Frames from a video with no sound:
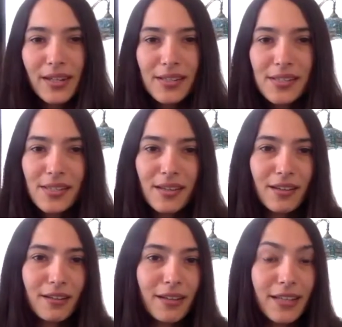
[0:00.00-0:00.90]
as,
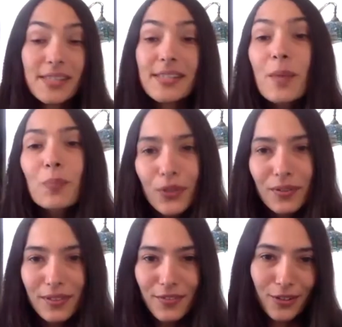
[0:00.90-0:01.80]
I guess, separate
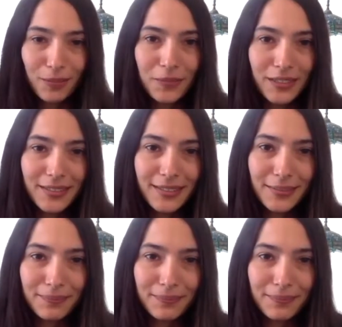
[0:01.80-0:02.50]
developments.